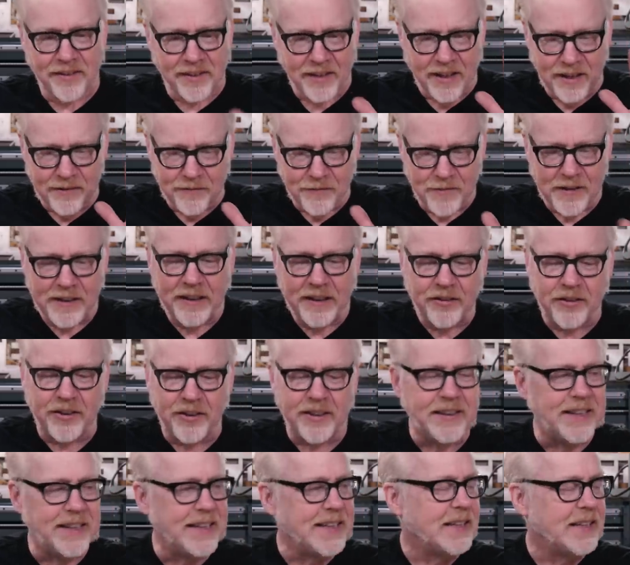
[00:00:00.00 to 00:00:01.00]
And I finish a
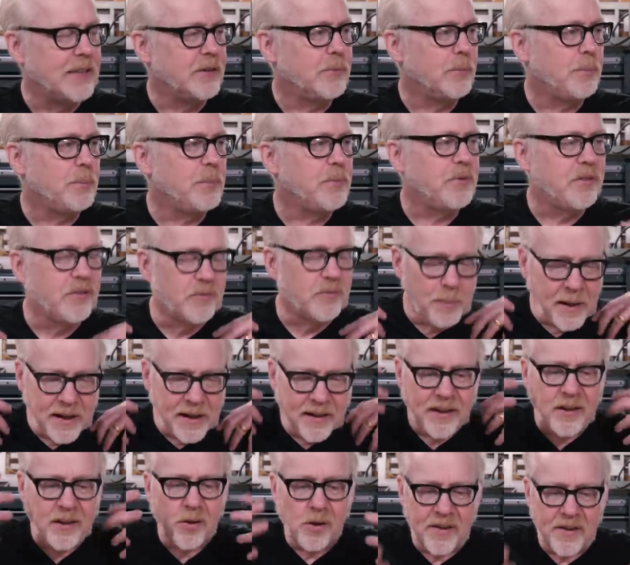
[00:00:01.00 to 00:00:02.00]
thing and
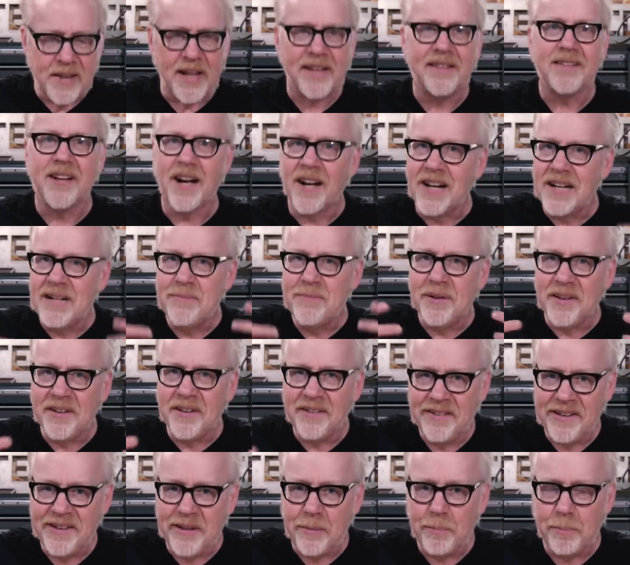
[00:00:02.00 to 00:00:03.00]
spending all that time in a
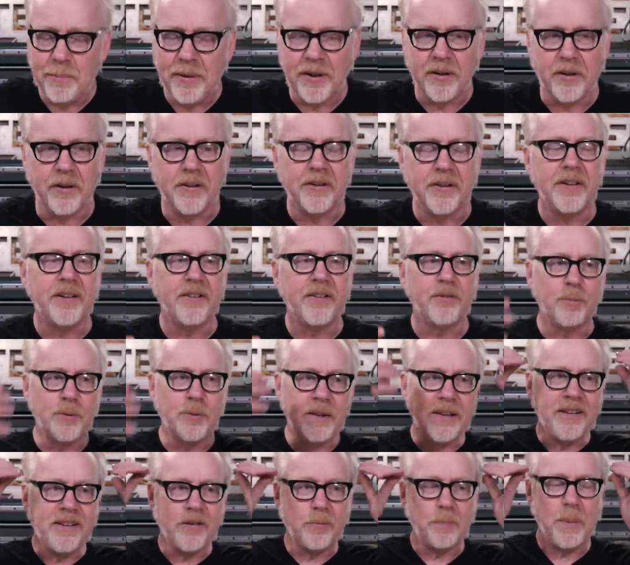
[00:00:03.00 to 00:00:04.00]
deep build is
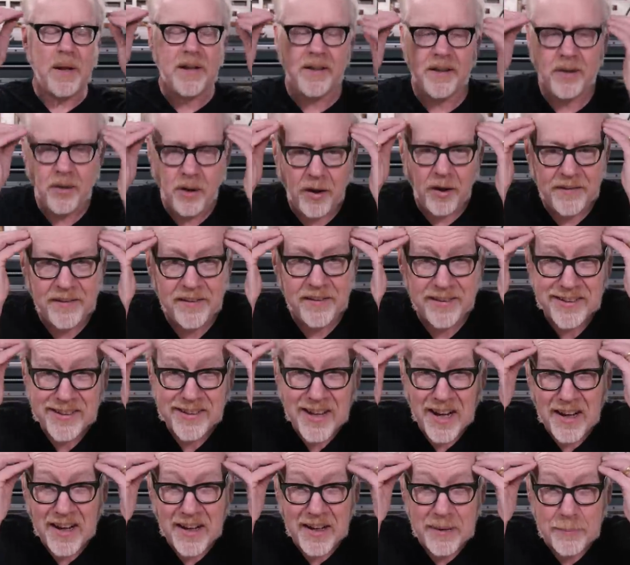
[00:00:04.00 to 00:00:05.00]
really spending all this
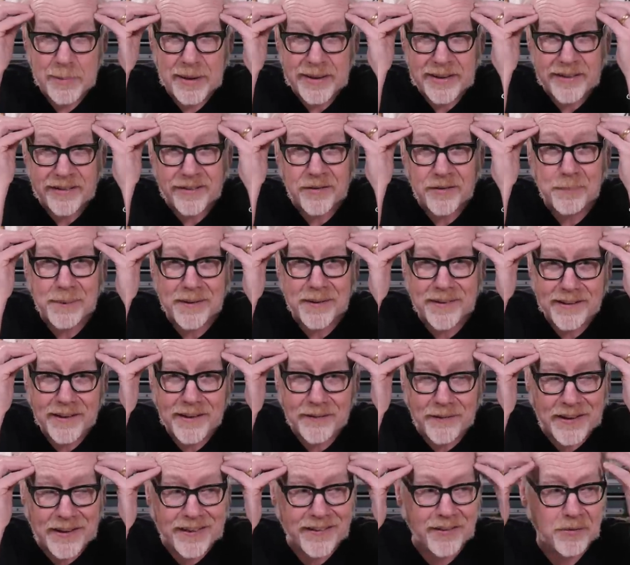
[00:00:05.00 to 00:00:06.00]
time in the
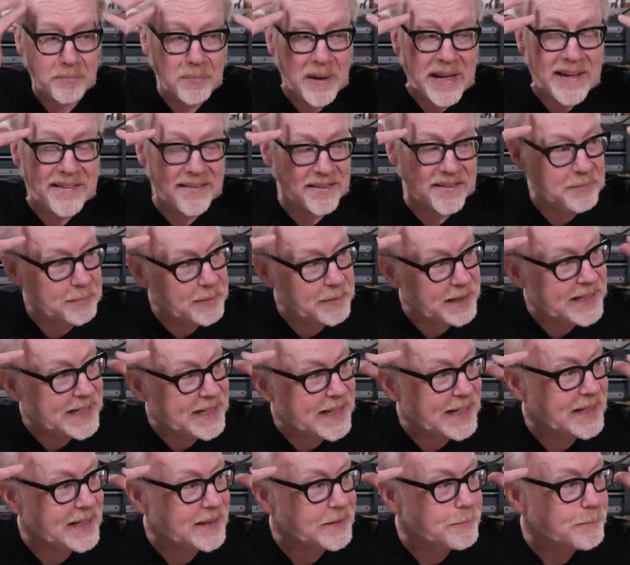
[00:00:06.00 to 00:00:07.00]
specific space in my
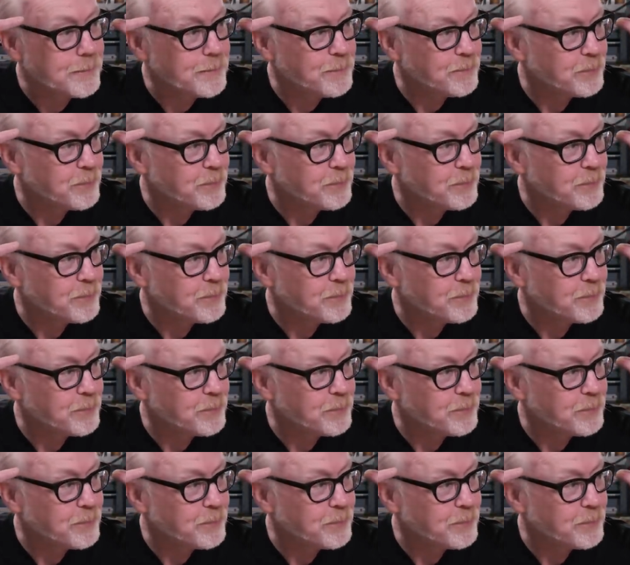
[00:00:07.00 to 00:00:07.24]
head